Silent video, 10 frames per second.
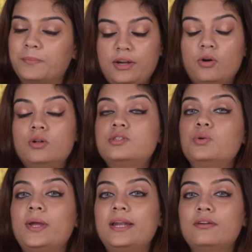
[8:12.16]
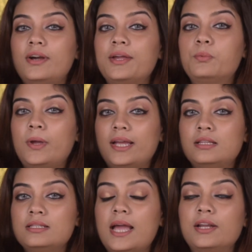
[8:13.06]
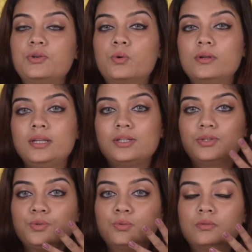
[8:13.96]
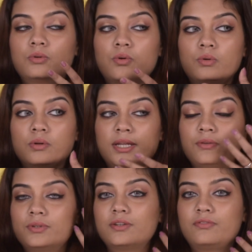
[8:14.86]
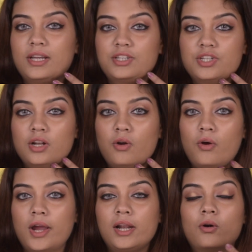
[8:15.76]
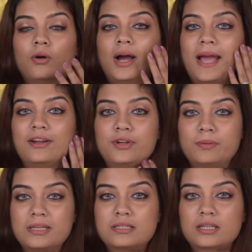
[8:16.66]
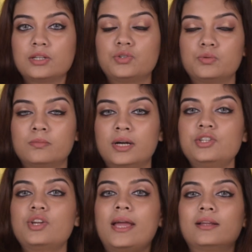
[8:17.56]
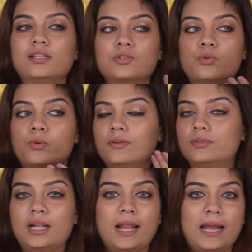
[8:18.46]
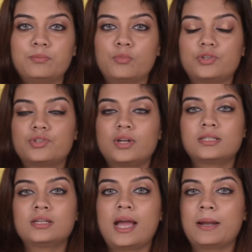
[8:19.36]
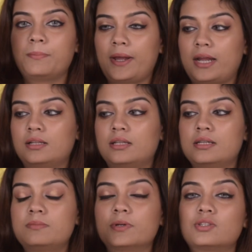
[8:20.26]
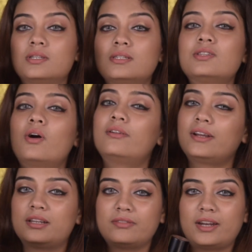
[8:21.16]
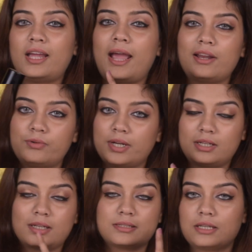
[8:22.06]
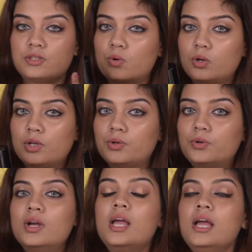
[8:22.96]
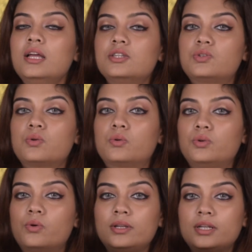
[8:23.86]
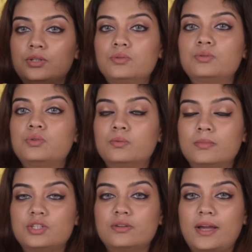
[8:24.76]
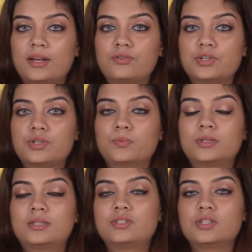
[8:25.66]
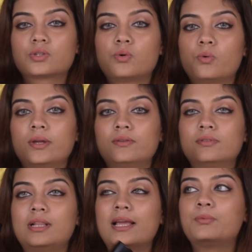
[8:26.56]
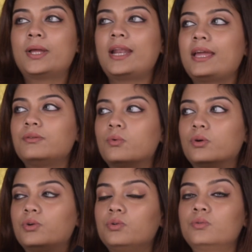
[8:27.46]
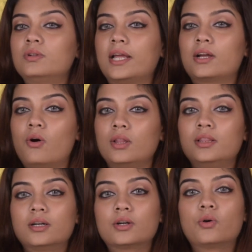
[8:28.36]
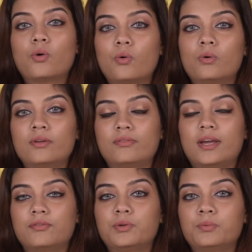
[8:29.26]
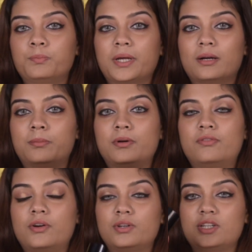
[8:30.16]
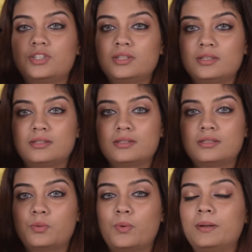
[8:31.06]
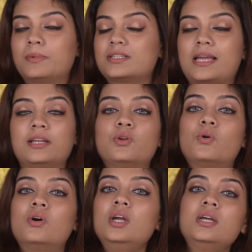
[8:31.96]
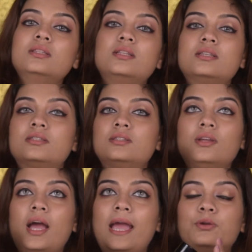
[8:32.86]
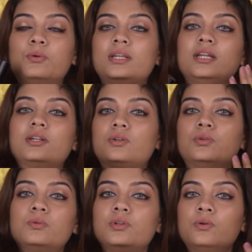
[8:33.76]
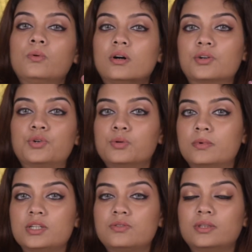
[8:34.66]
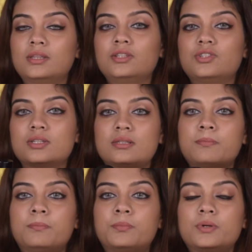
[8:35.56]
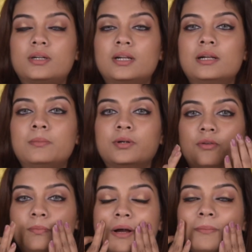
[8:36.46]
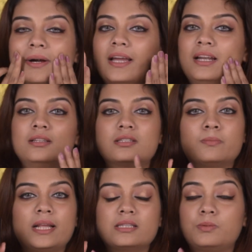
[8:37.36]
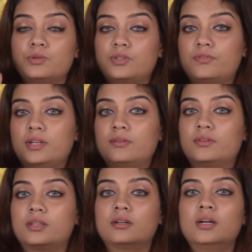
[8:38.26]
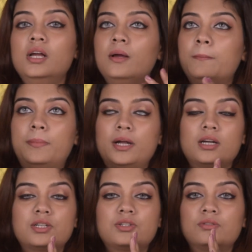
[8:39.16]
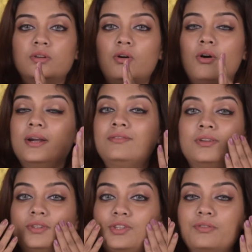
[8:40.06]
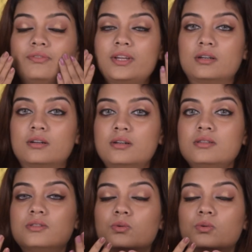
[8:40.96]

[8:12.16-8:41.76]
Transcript: And also, whenever I wear this, I don't need to go in with a facial oil or hydrate my skin too much. I just go in with a light moisturizer and pair this, because this is already very hydrating, as I told you. So don't need to do too much of hydration with it. Just go in with, like when I want to, like on the go, if I have to pick up a foundation, this is the one, because I know this, I don't need to work too much with it. Just put a little bit of pump. Again, this blends beautifully with a brush or even with your fingers.